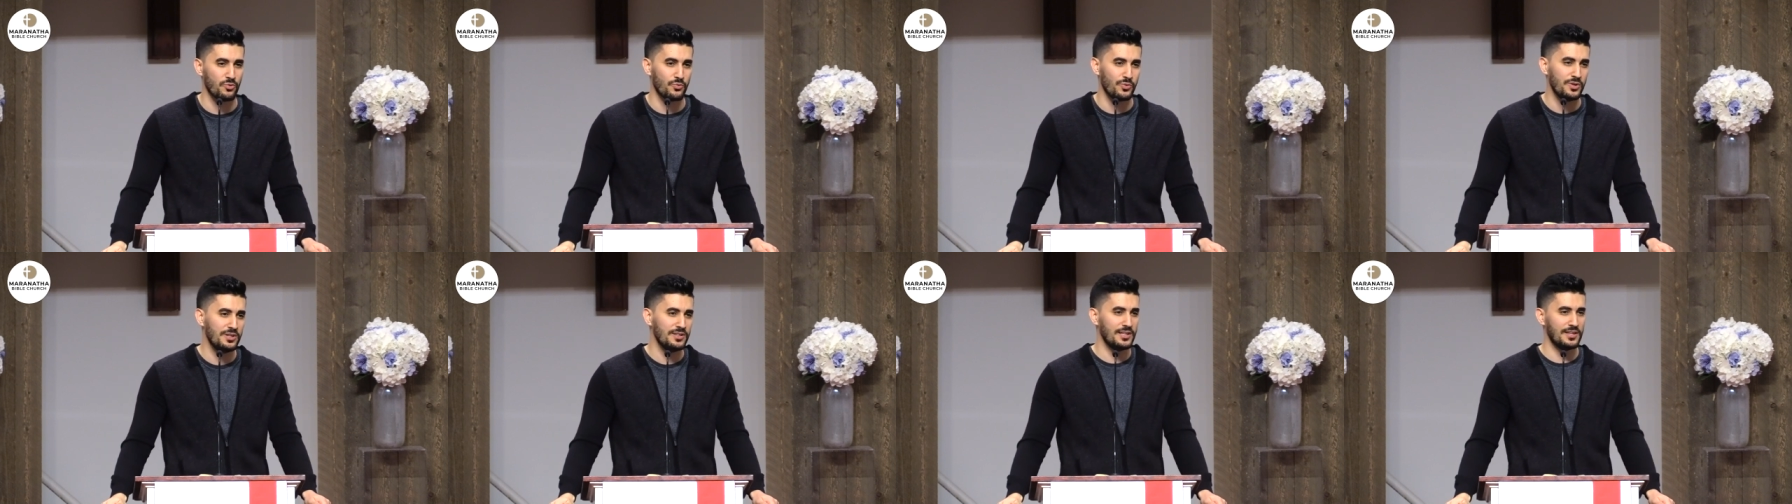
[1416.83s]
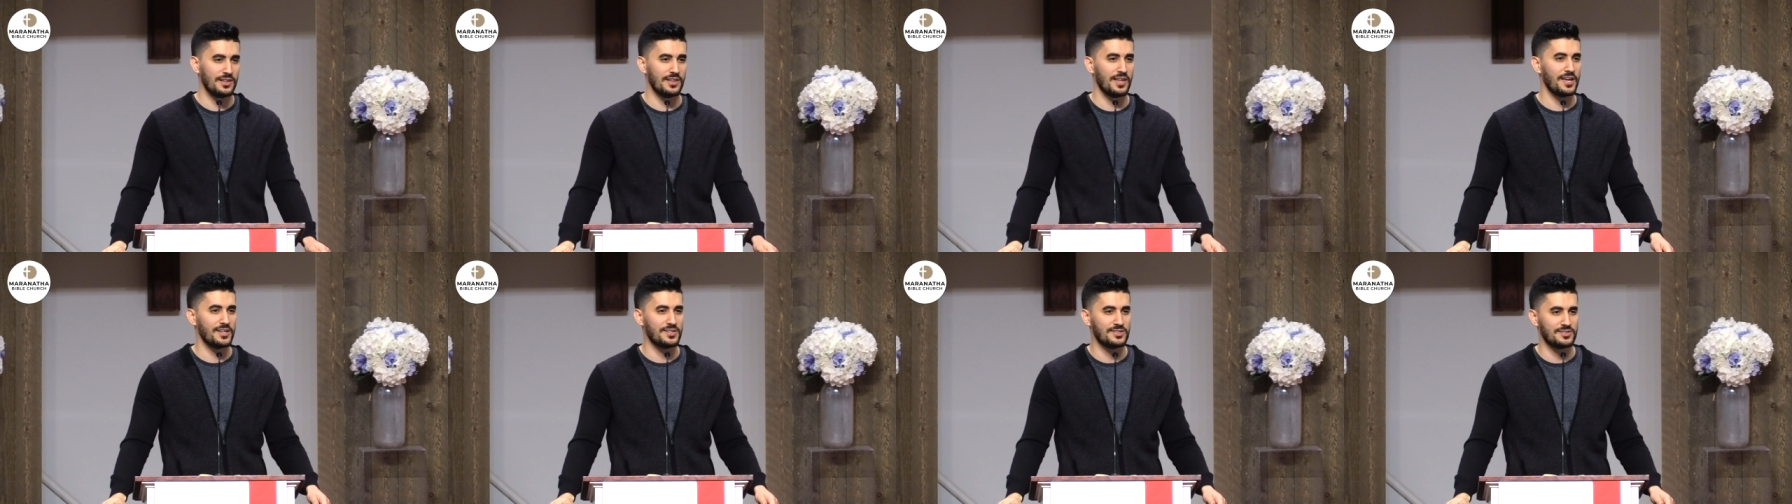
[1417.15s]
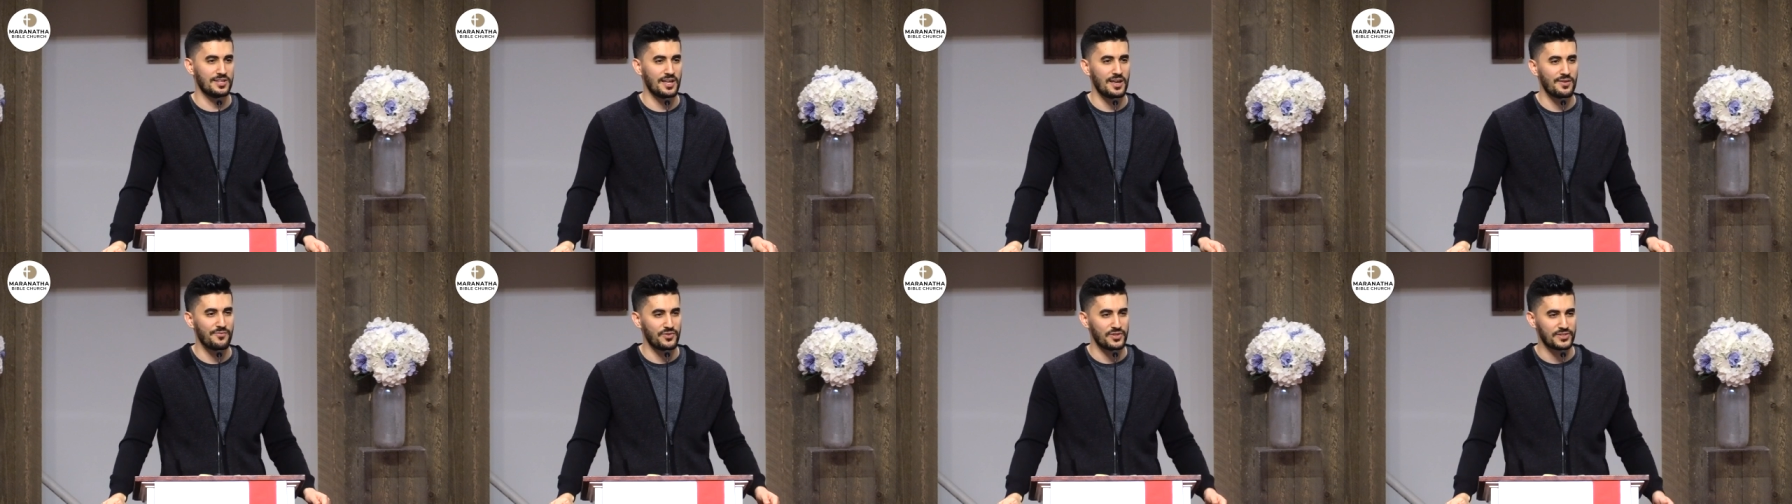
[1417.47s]
really likes
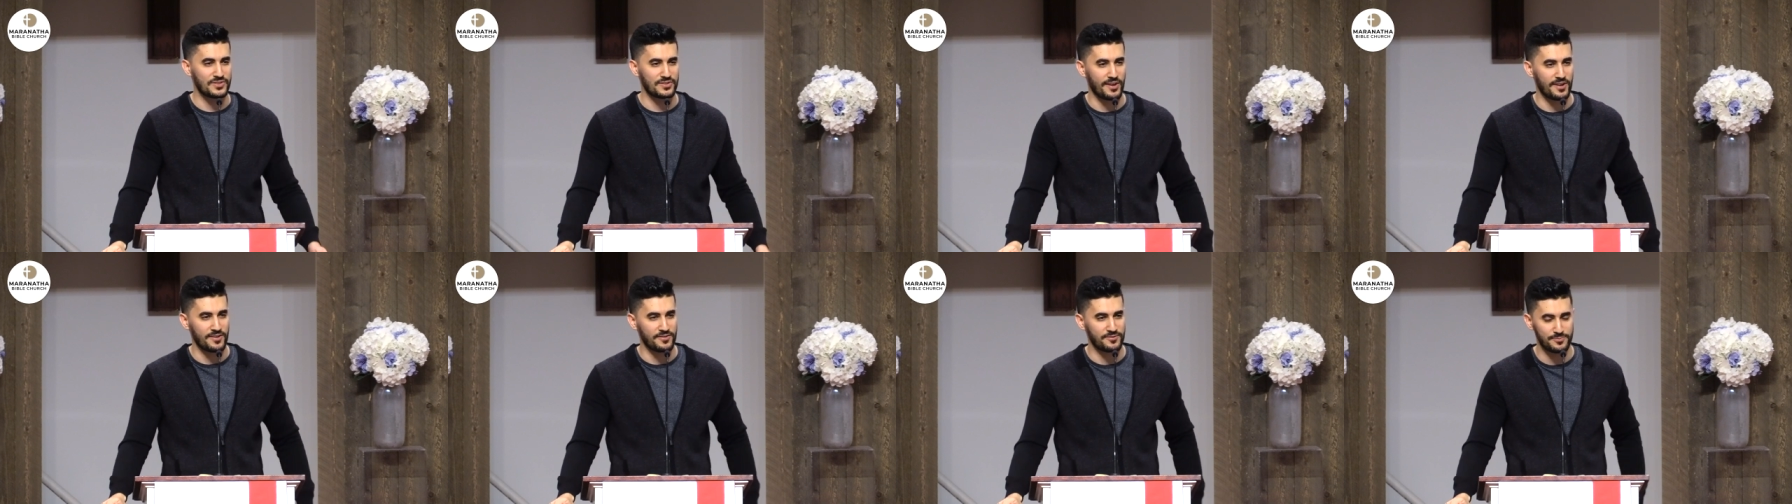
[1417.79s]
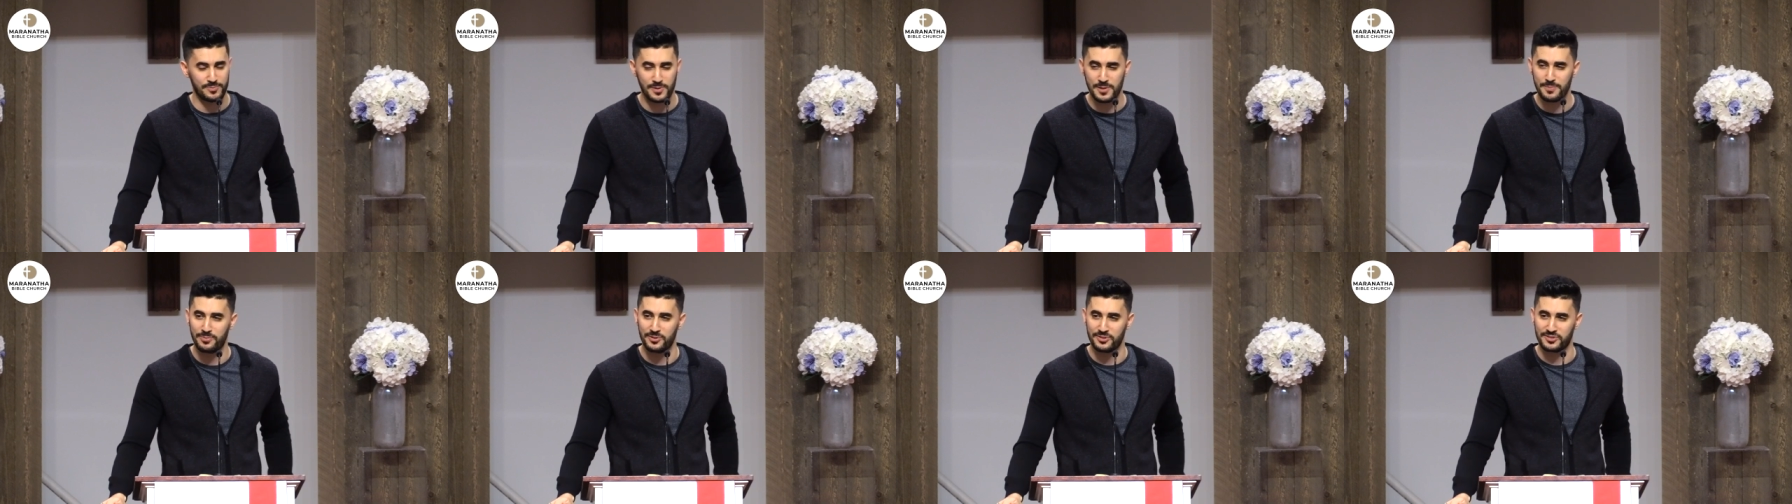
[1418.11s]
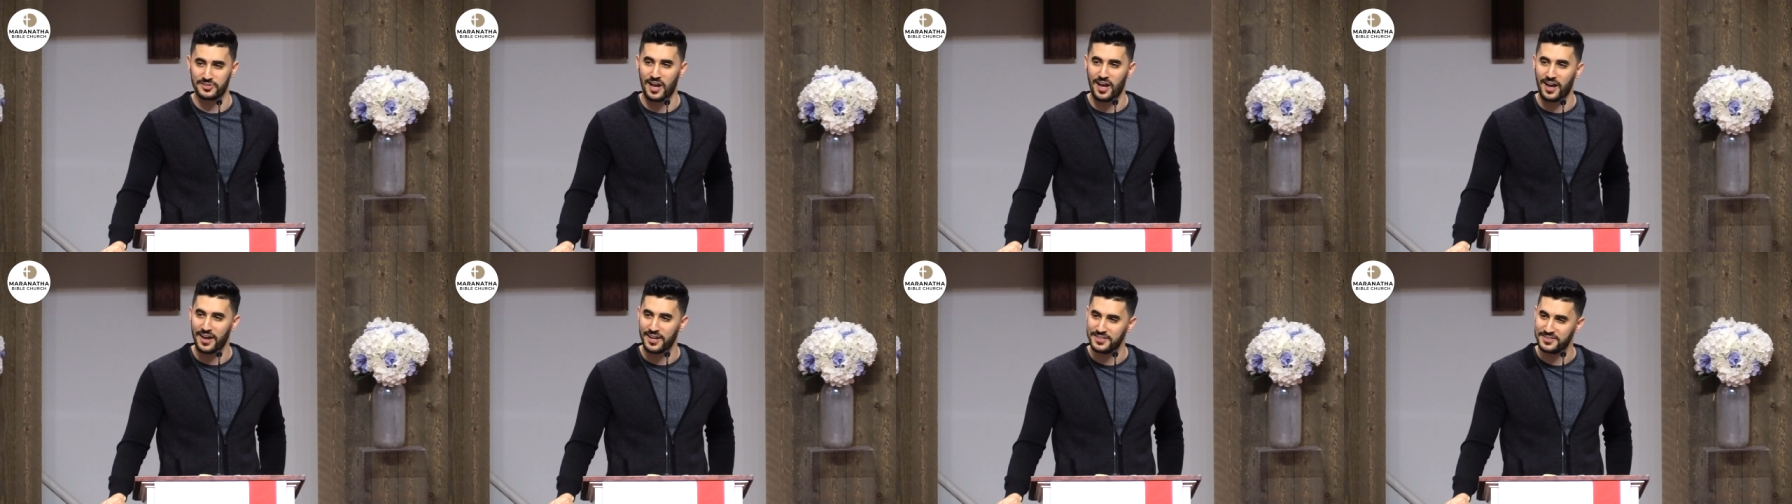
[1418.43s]
to emphasize
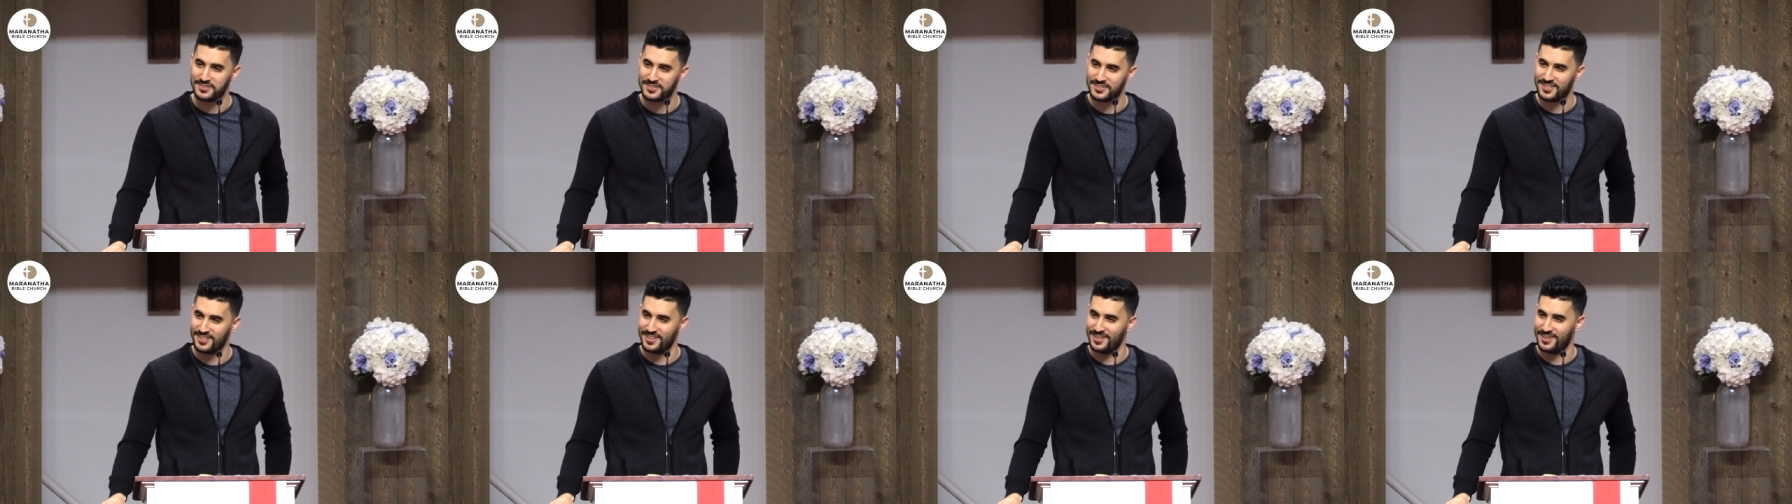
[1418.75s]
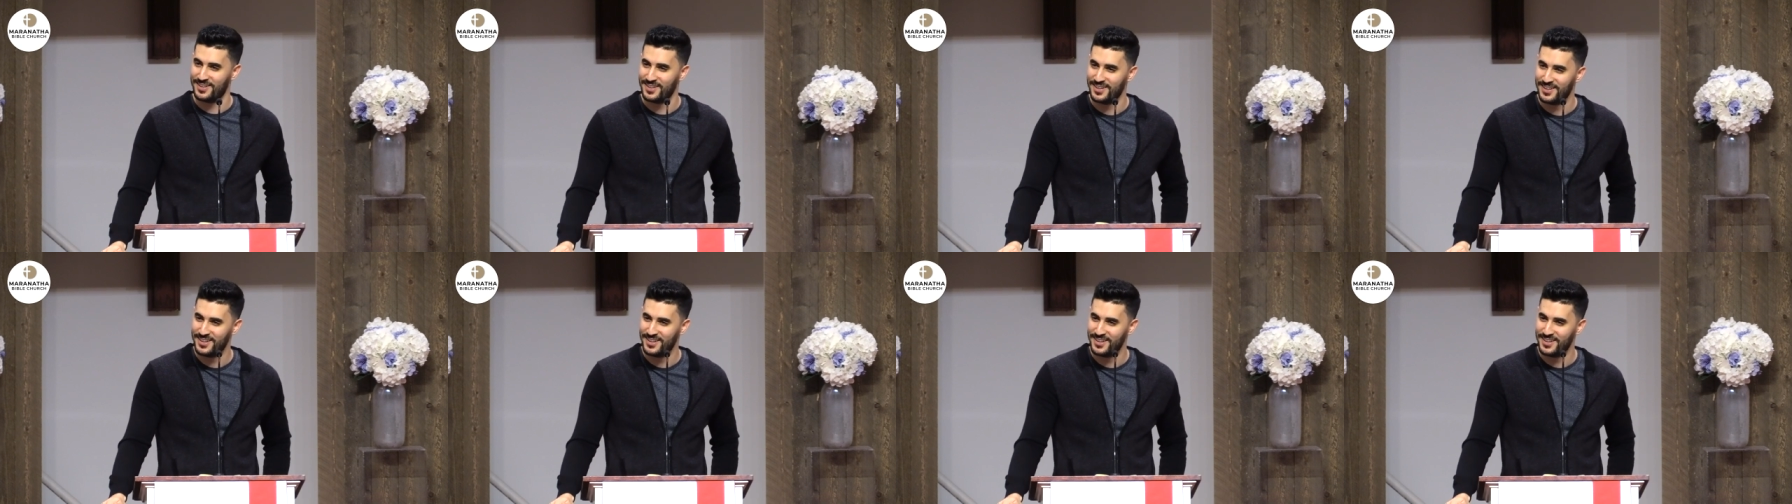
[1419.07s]
people's heights.